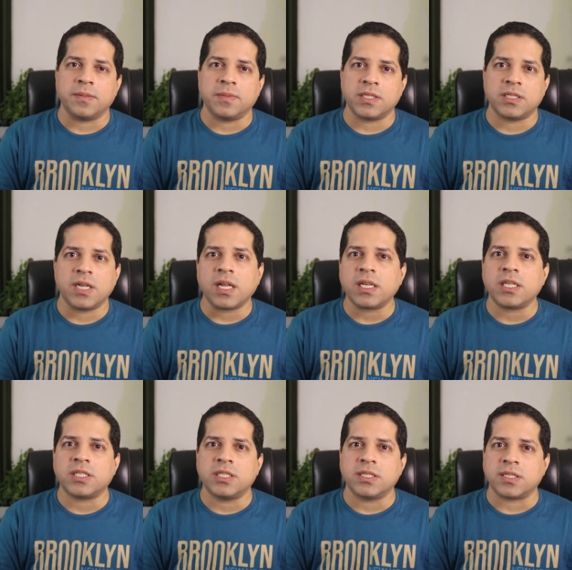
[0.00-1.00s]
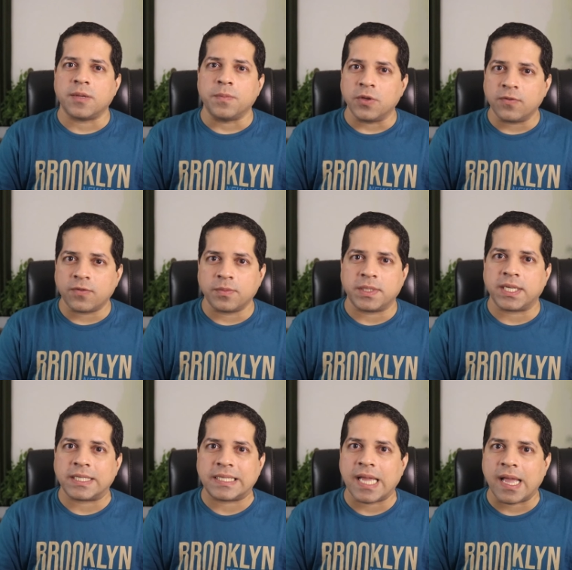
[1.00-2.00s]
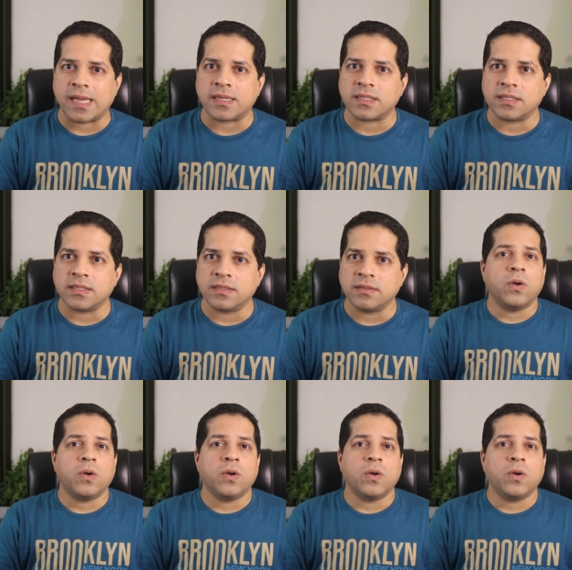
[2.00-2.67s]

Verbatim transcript: but it's not like she's immune from the attacks.